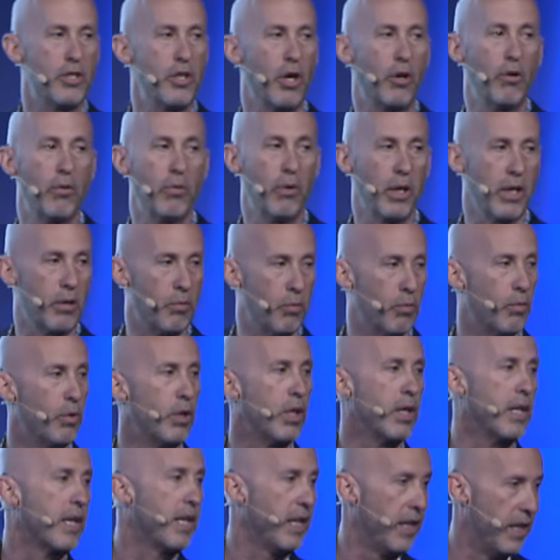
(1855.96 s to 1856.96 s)
don't want to
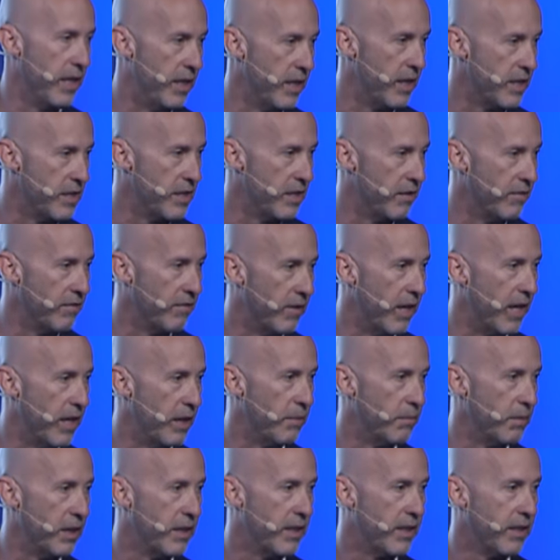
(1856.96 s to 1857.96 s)
work in this
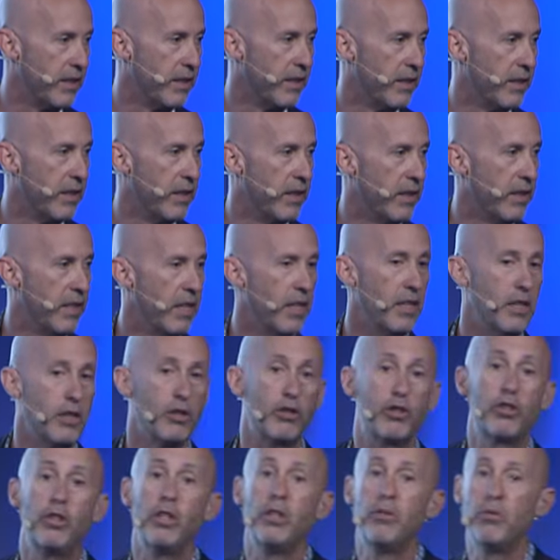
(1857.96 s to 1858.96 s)
environment. And there's
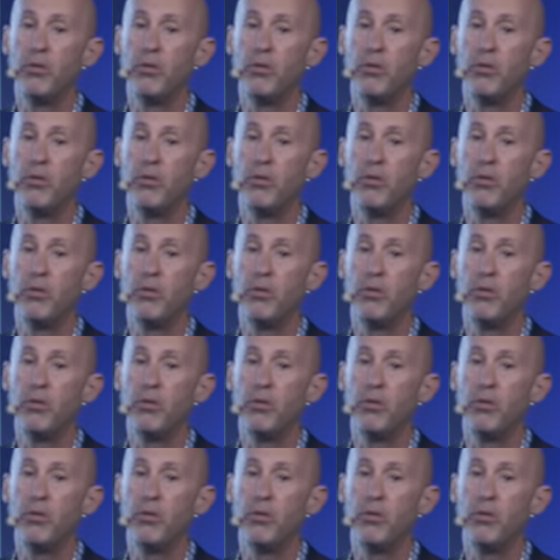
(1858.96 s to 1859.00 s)
good